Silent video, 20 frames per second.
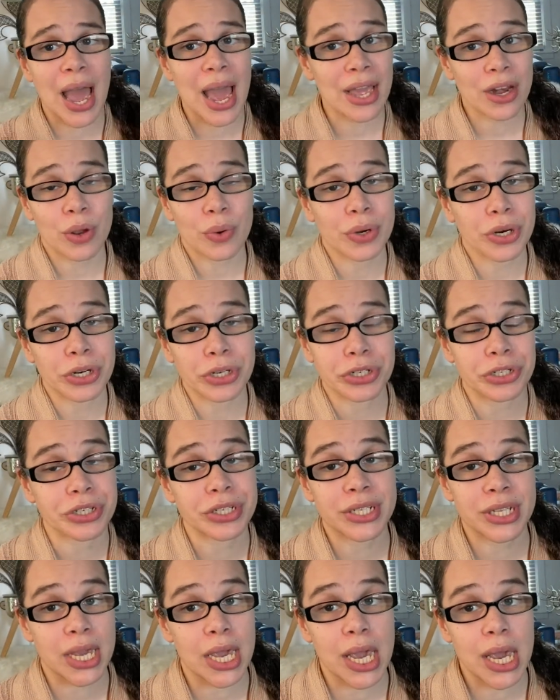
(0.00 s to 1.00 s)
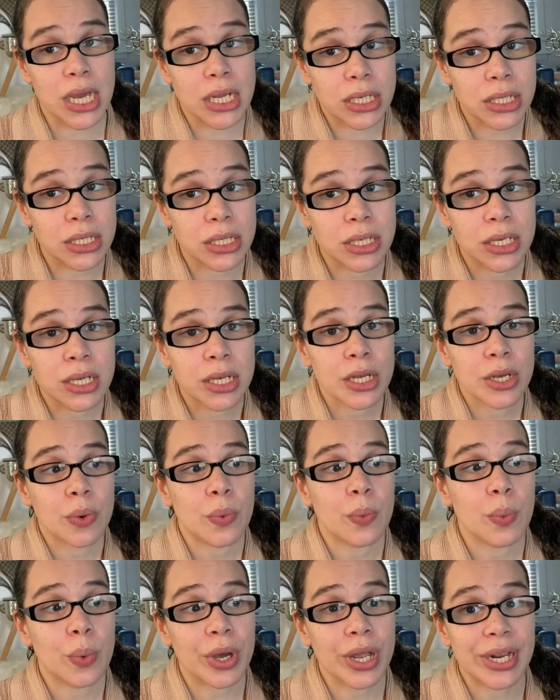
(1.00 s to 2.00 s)
I don't understand
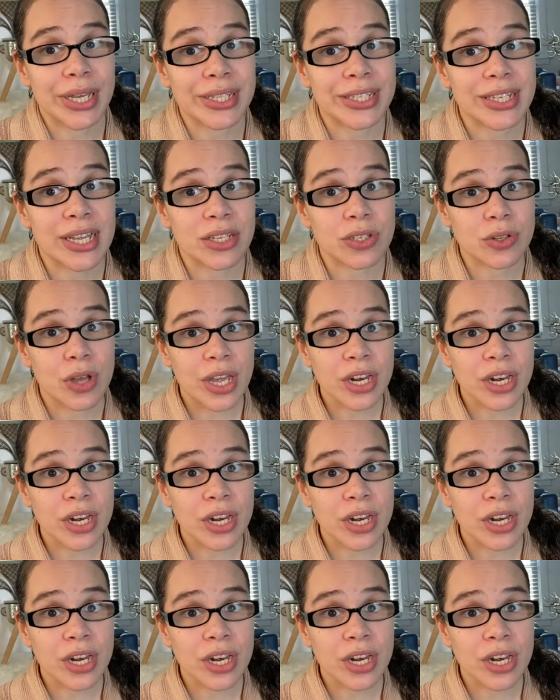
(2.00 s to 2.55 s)
what it says.